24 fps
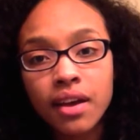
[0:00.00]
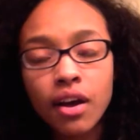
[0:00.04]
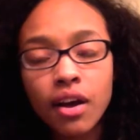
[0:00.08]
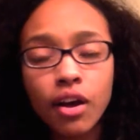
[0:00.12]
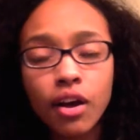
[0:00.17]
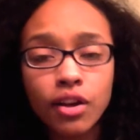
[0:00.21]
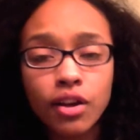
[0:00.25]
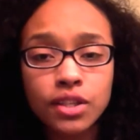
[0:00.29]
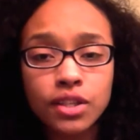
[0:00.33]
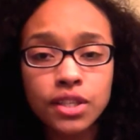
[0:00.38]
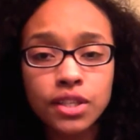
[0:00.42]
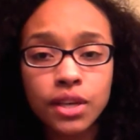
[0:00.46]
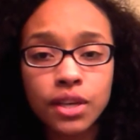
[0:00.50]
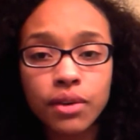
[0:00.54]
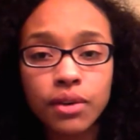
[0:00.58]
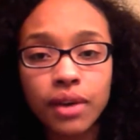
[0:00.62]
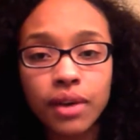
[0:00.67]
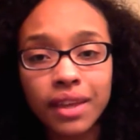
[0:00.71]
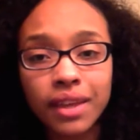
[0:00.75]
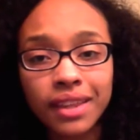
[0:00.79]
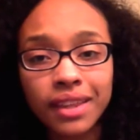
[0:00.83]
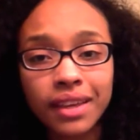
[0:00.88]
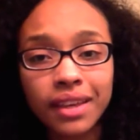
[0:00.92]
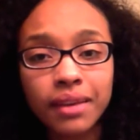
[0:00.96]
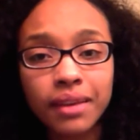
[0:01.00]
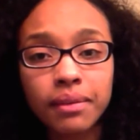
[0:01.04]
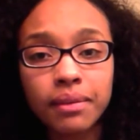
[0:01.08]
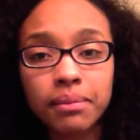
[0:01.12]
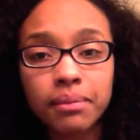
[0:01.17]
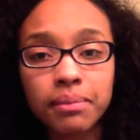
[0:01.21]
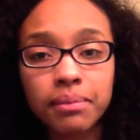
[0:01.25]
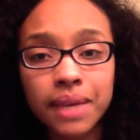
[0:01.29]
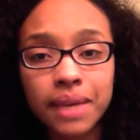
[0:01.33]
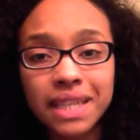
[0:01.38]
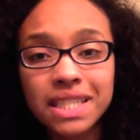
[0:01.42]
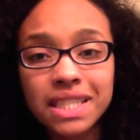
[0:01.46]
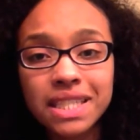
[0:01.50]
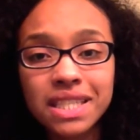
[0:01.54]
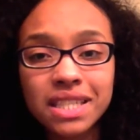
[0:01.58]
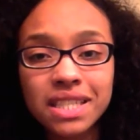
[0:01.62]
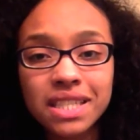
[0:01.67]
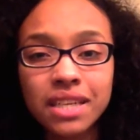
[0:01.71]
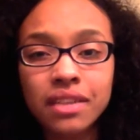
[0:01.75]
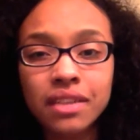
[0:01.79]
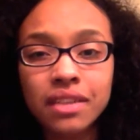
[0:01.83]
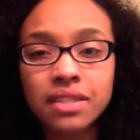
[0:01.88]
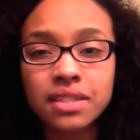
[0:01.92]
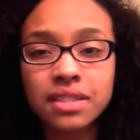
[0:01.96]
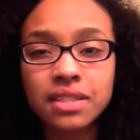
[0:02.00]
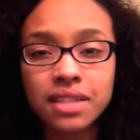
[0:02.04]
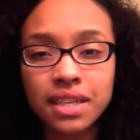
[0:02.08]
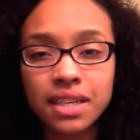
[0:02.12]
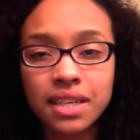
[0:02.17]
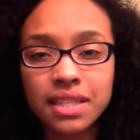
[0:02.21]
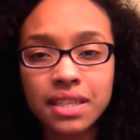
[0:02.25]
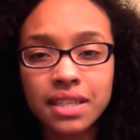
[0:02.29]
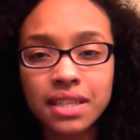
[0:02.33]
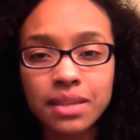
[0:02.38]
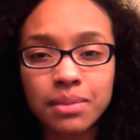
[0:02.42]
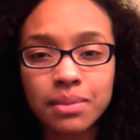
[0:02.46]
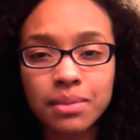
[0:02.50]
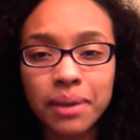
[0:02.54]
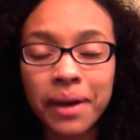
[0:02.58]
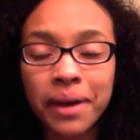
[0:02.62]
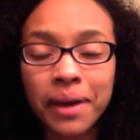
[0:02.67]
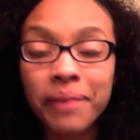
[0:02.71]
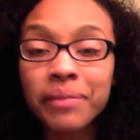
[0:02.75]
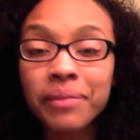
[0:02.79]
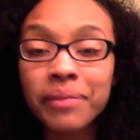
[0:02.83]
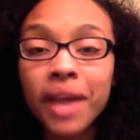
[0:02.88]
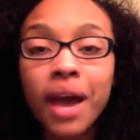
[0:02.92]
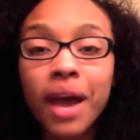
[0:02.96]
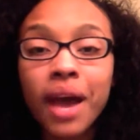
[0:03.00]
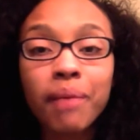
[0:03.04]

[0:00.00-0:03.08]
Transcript: Also, I think Mixed Chicks does as well.